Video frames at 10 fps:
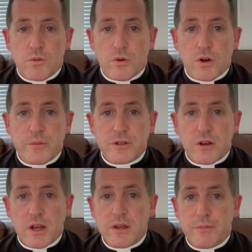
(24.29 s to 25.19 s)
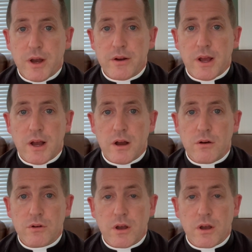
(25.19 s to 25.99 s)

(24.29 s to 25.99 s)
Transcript: we're going to be talking about how